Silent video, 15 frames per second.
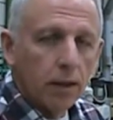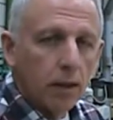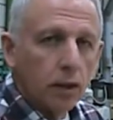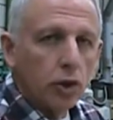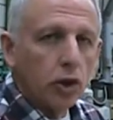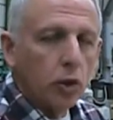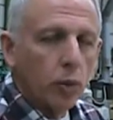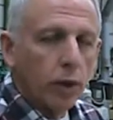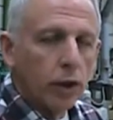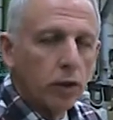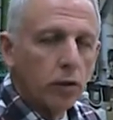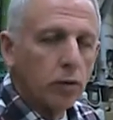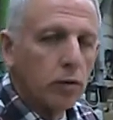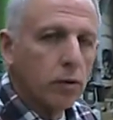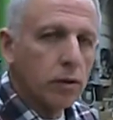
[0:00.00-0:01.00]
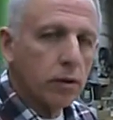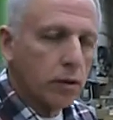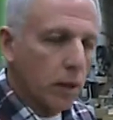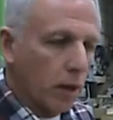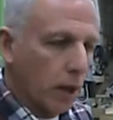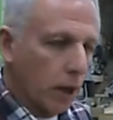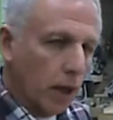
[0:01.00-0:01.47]
you want to use
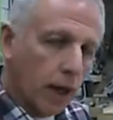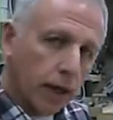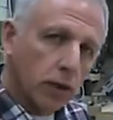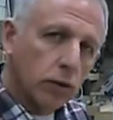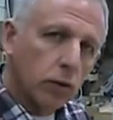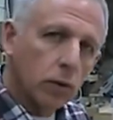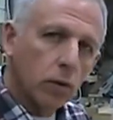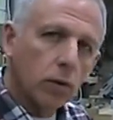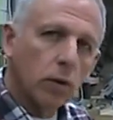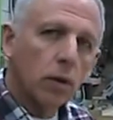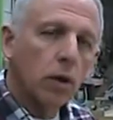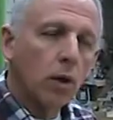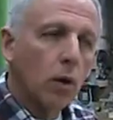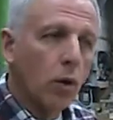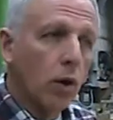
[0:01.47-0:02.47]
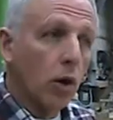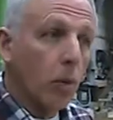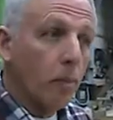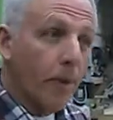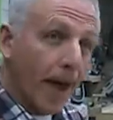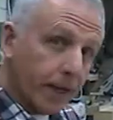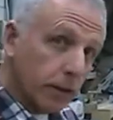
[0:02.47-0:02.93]
a cutting tool or go
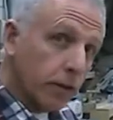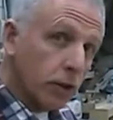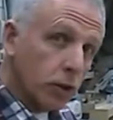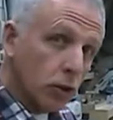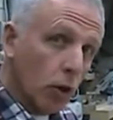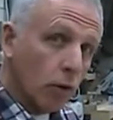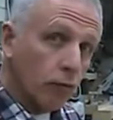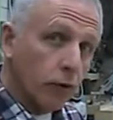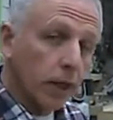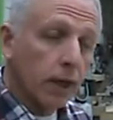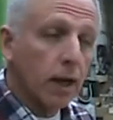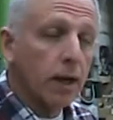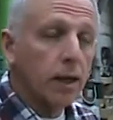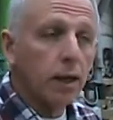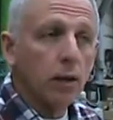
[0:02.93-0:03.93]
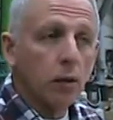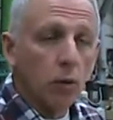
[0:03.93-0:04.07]
back to the saw and recut it,